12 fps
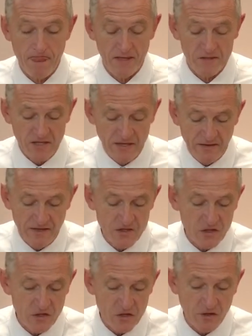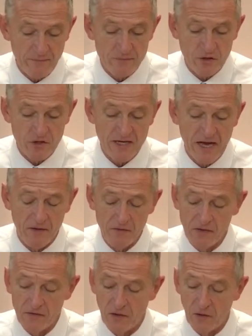see, these are scriptures now
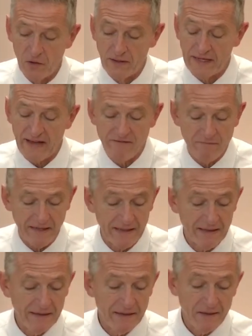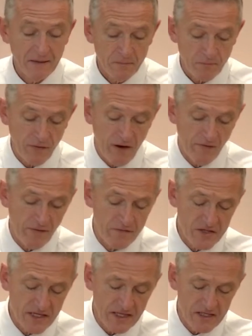that the Lord gave me.
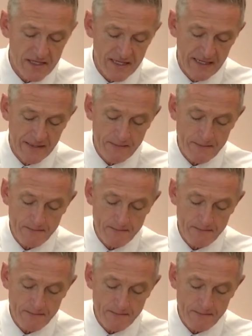Proverbs sixteen